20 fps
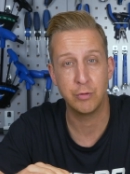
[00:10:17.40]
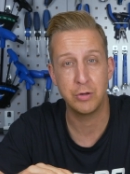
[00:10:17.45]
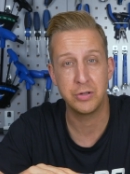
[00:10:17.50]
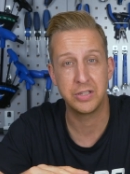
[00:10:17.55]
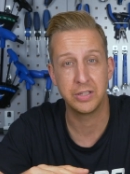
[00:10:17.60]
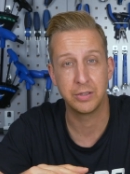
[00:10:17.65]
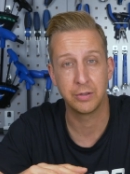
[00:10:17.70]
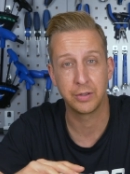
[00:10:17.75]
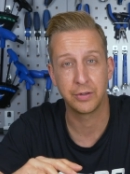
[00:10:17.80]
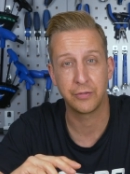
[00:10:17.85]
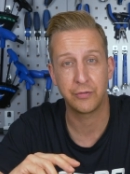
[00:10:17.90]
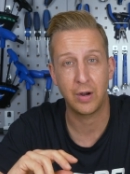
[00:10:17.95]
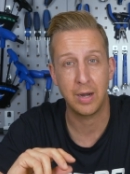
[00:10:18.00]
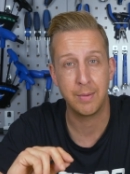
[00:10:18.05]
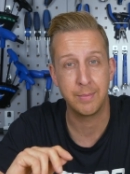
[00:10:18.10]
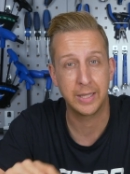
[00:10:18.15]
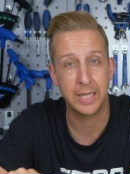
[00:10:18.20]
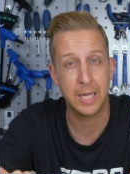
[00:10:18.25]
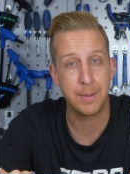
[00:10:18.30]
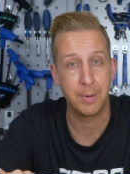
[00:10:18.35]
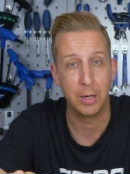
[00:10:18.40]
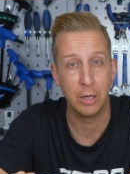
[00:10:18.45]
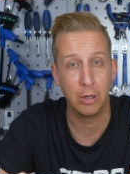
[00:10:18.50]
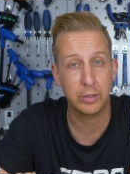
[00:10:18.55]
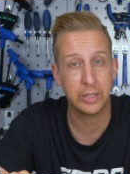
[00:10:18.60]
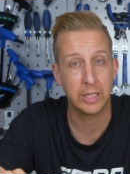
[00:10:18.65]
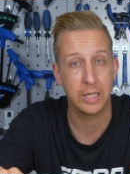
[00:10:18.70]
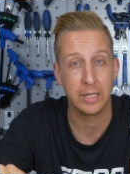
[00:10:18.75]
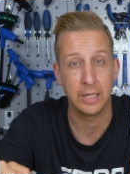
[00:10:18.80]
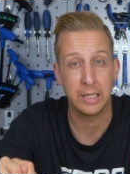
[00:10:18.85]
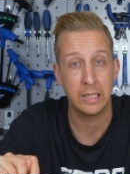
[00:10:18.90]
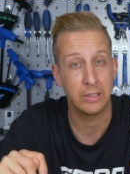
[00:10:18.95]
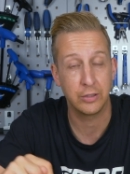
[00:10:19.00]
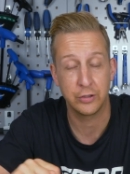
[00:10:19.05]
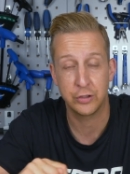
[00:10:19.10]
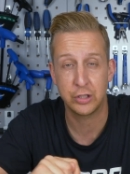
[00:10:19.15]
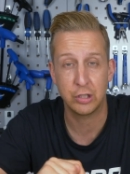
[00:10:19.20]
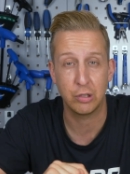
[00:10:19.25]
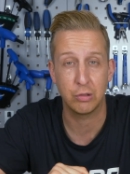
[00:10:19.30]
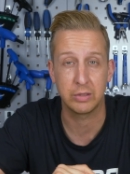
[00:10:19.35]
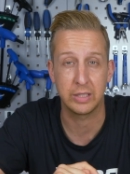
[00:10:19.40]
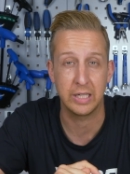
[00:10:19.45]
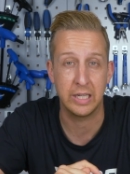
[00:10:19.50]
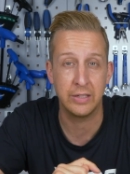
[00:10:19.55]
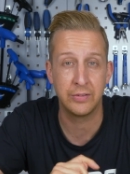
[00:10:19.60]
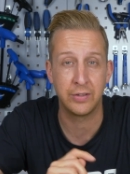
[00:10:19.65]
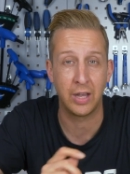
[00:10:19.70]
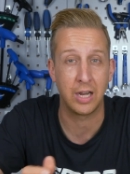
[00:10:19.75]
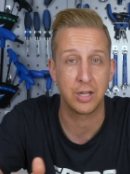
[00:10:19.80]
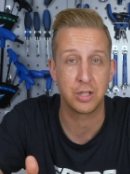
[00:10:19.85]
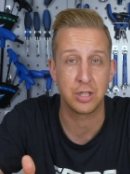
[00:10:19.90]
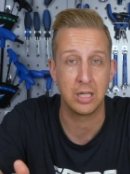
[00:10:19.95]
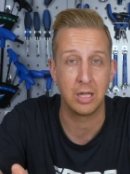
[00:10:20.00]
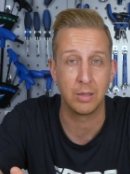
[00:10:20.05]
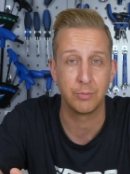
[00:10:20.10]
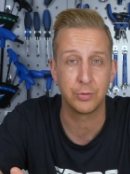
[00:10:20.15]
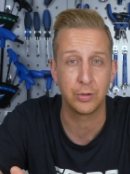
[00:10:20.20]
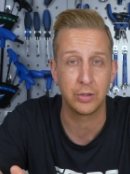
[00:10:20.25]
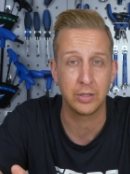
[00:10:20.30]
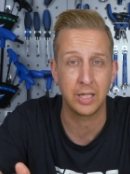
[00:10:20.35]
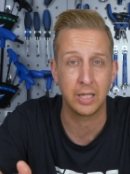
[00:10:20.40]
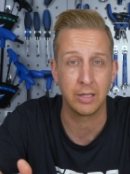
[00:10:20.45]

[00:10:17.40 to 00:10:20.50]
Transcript: routed on the frame and keep it looking neat, the shock is actually upside